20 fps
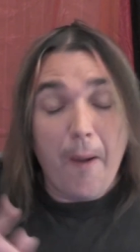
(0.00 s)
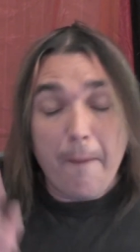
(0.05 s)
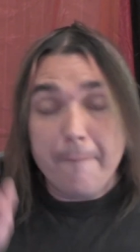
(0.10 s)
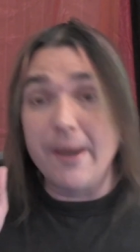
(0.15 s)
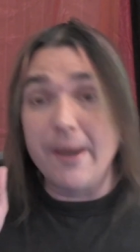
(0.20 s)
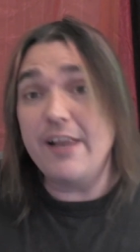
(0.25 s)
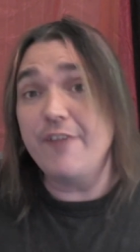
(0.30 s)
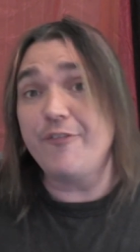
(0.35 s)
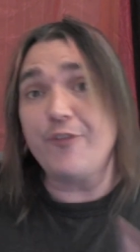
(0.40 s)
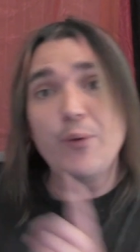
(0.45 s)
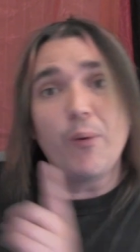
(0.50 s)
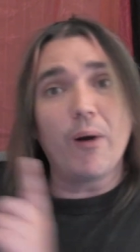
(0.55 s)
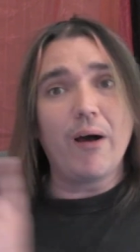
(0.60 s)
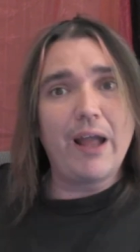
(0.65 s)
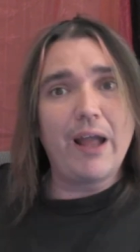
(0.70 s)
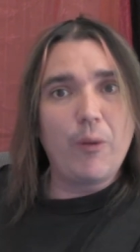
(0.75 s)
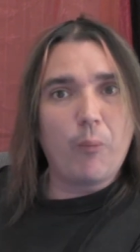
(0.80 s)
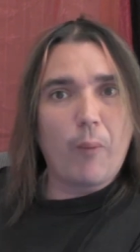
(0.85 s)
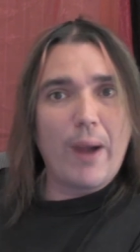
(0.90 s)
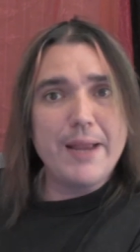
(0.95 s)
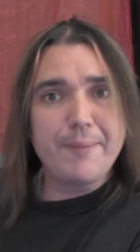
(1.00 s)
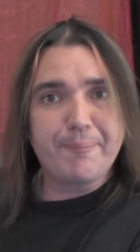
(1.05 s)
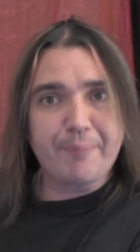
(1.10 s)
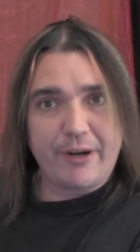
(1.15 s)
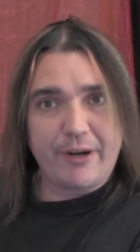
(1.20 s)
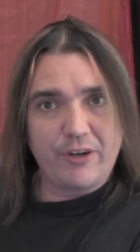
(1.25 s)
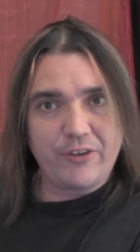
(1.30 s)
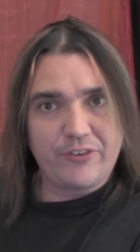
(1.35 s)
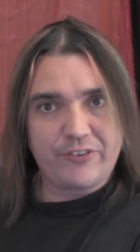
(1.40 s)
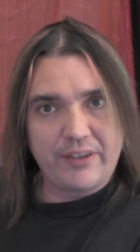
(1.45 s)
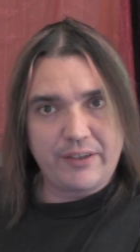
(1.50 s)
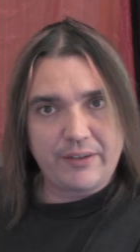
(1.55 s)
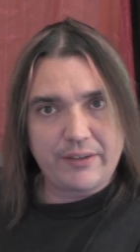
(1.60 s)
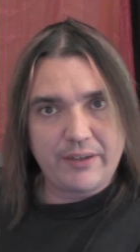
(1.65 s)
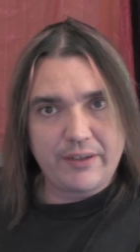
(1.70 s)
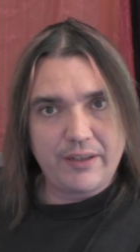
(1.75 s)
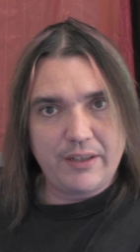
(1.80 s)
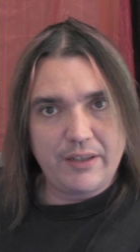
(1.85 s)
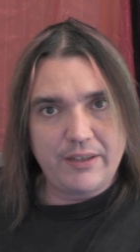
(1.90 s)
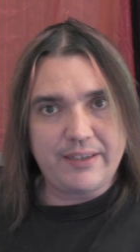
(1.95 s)
But if you are a white person
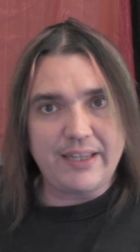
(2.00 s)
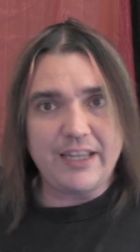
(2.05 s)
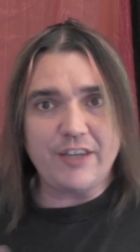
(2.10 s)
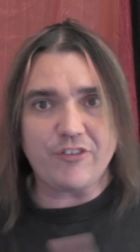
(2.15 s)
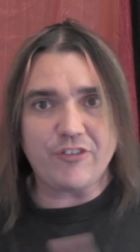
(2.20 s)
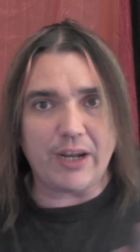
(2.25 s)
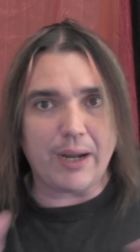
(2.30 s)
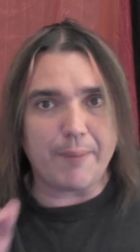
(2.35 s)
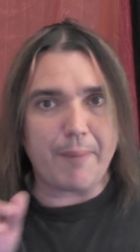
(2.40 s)
teaching